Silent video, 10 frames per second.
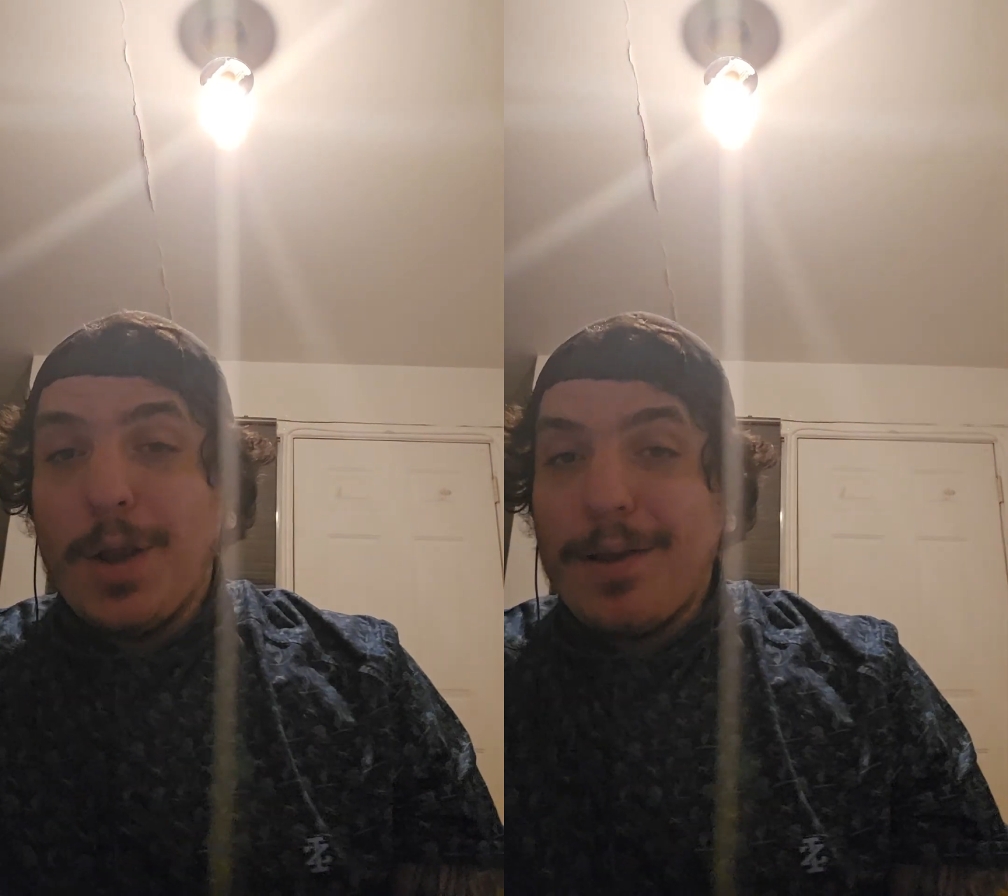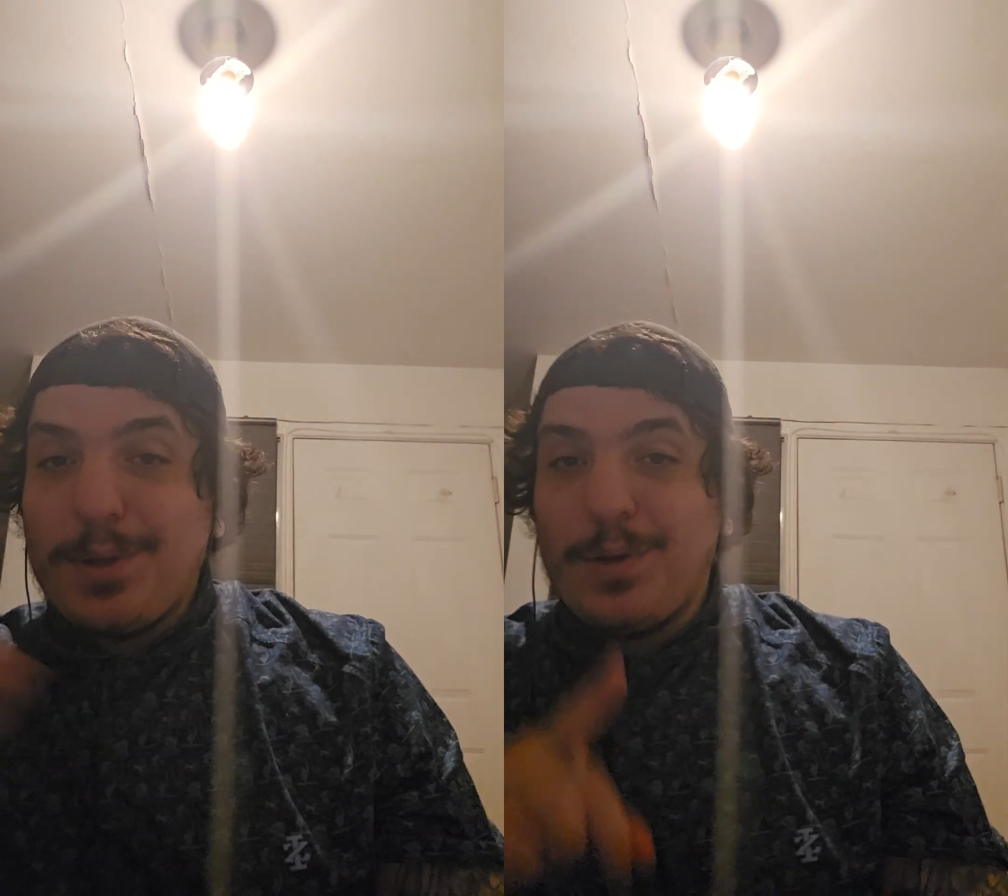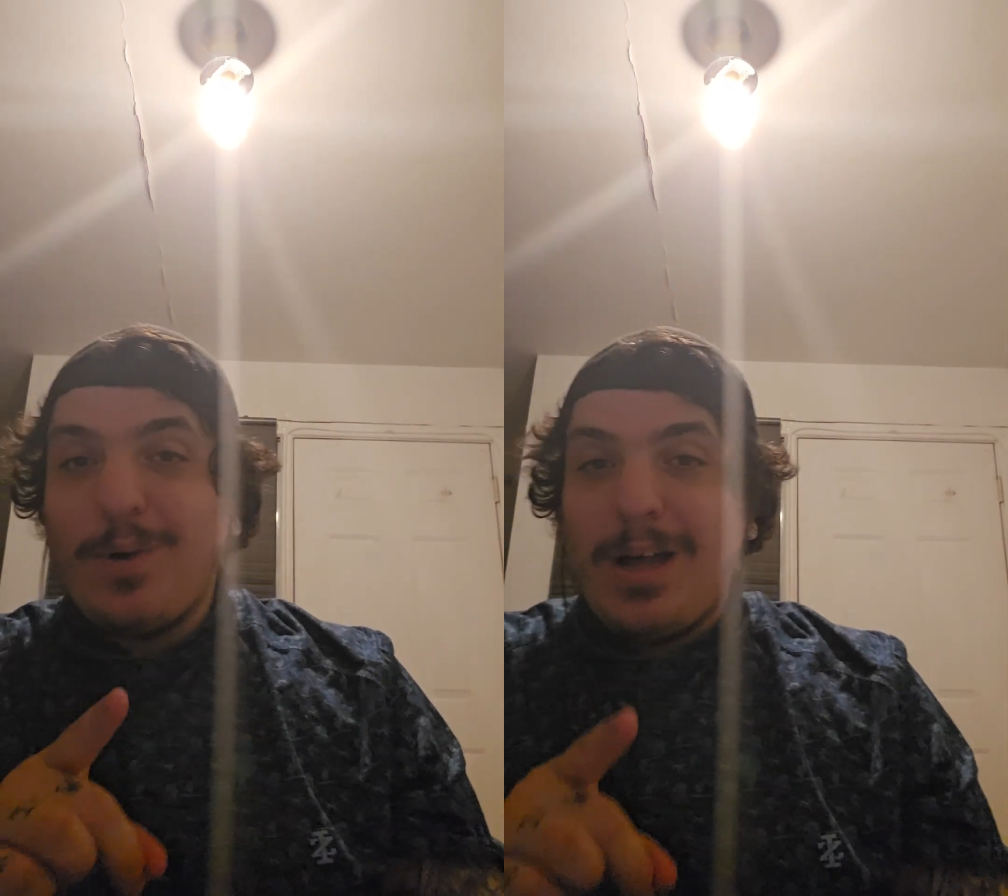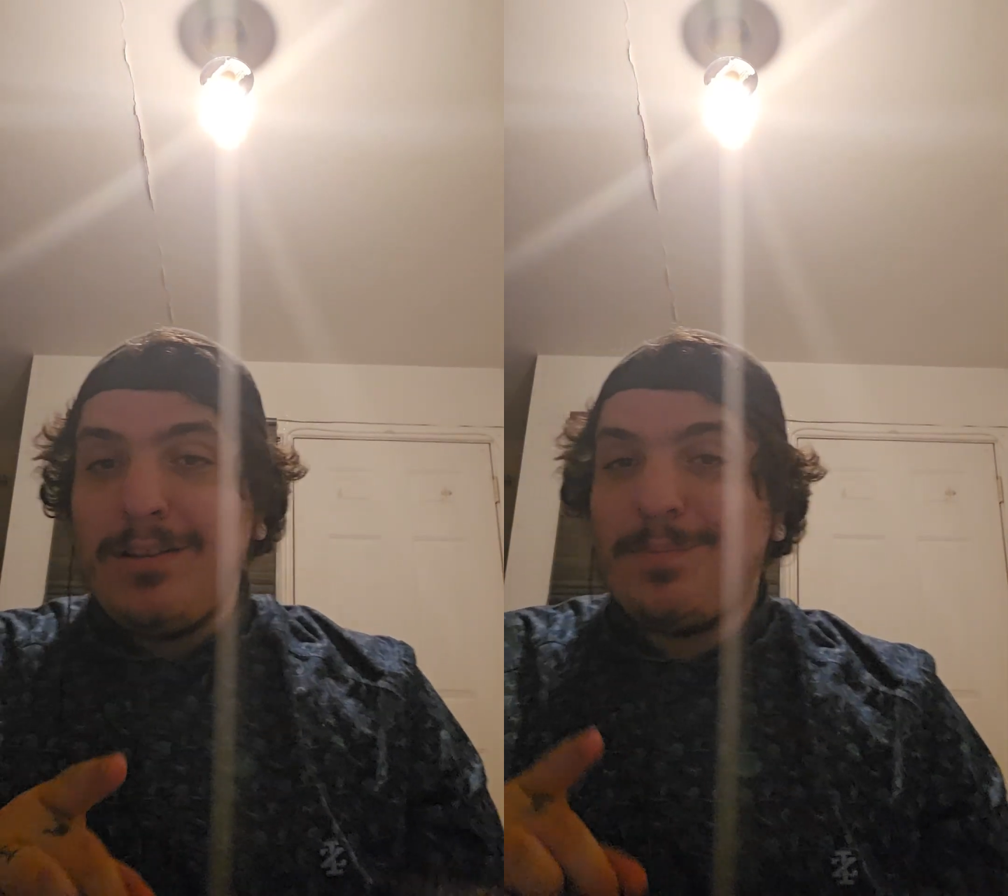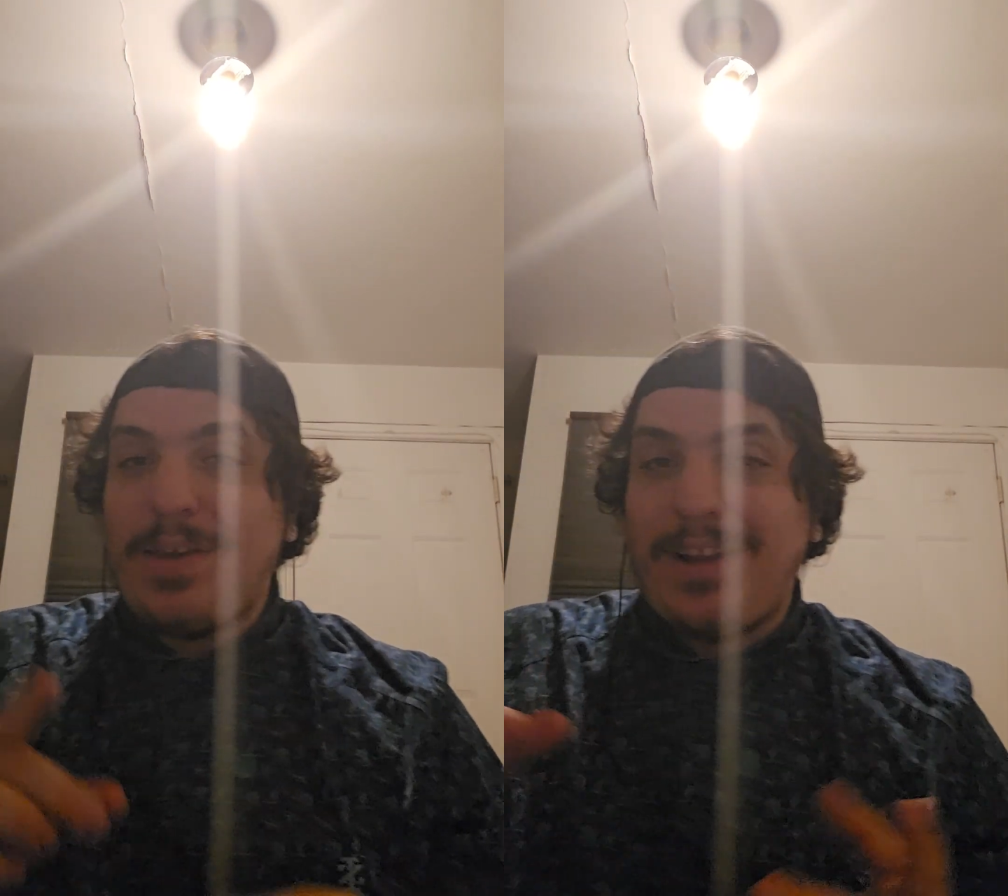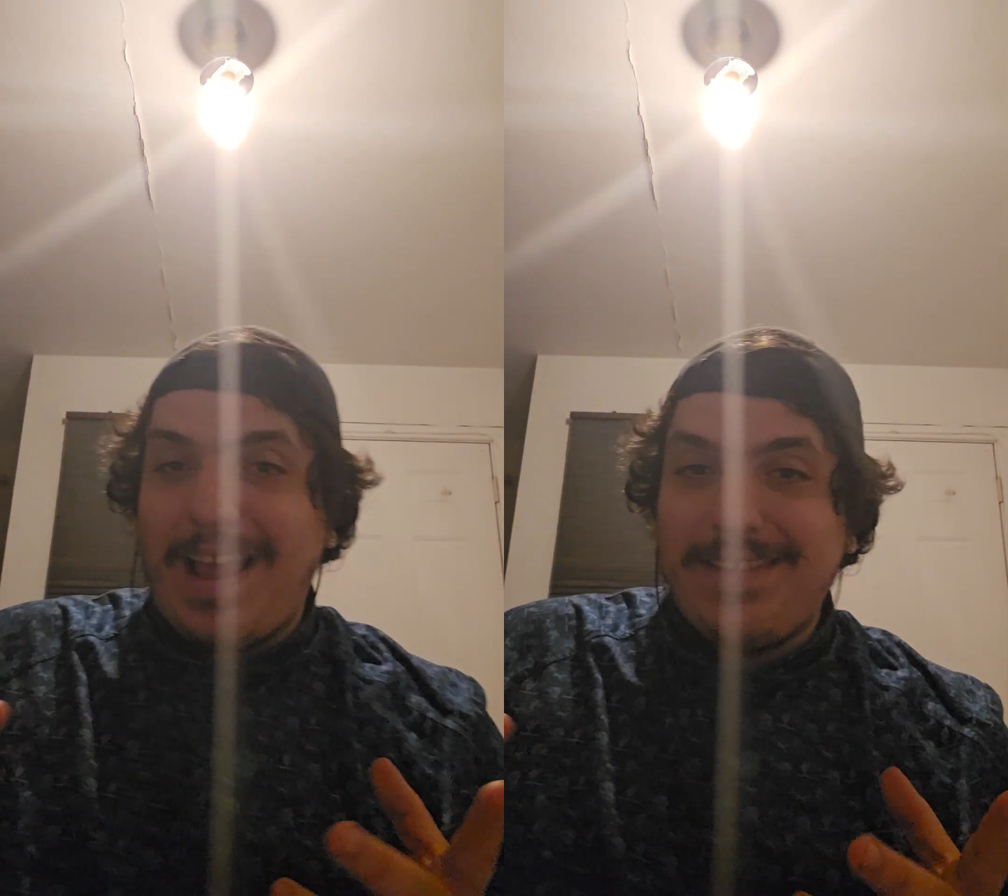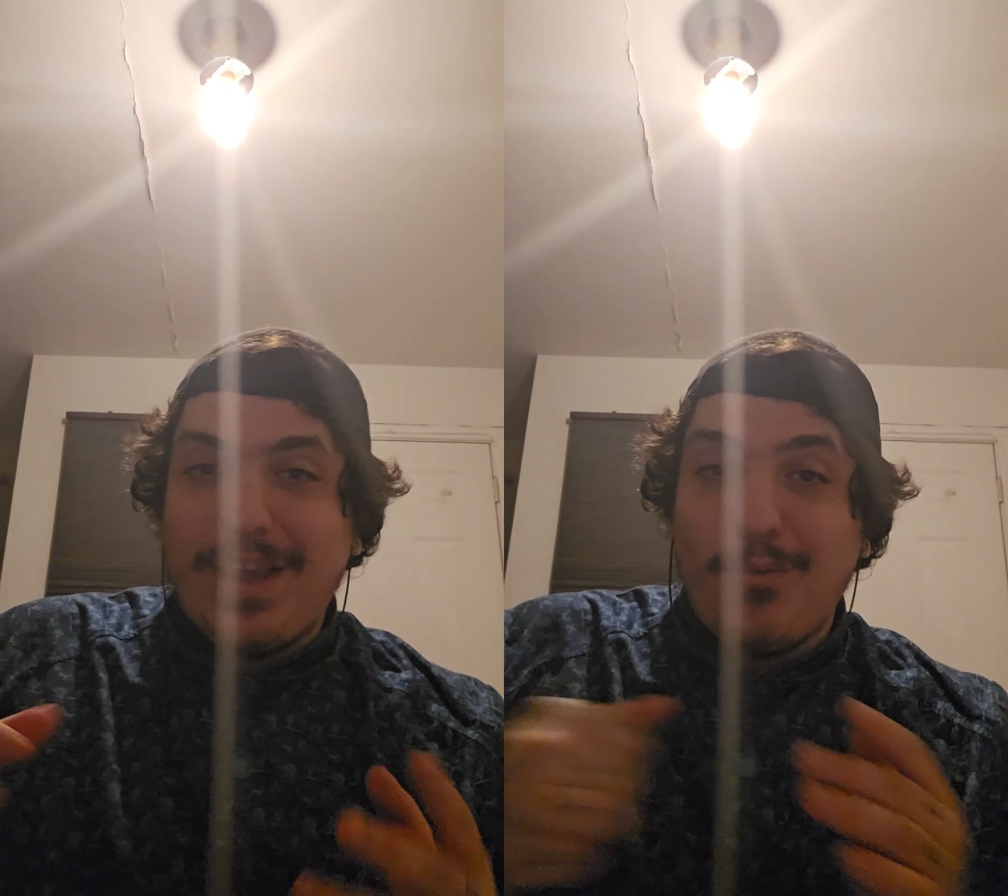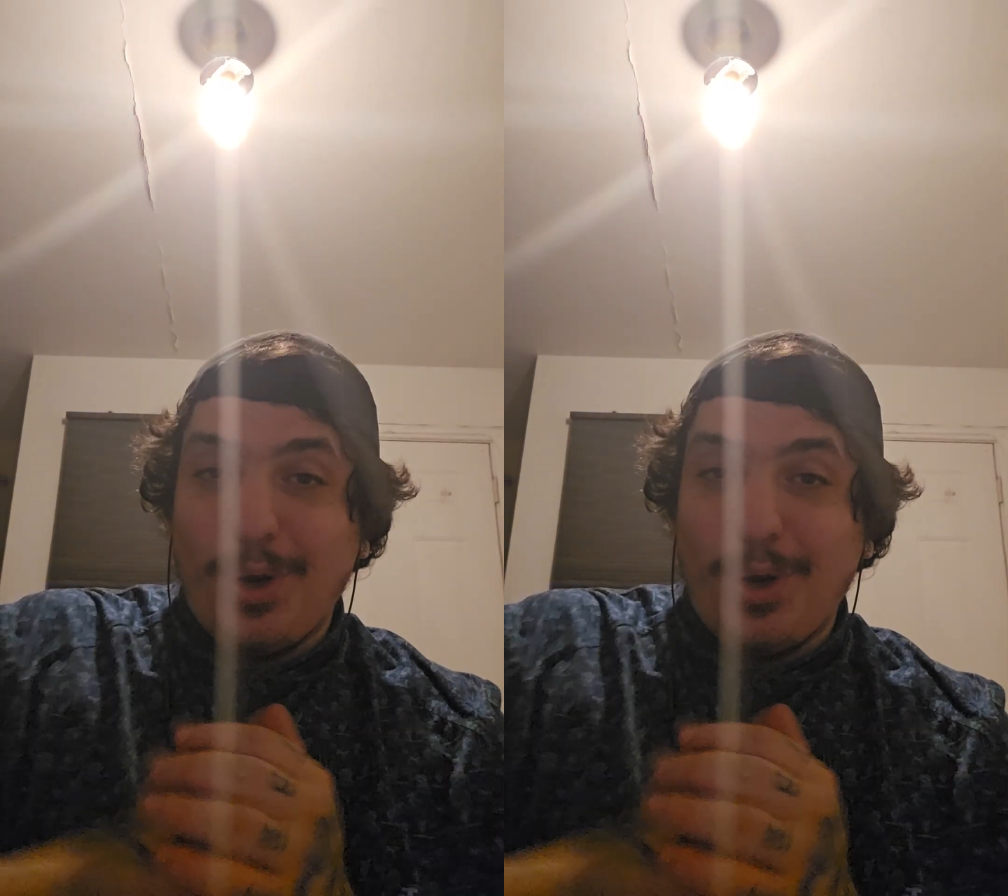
Guys are doing well because we're having a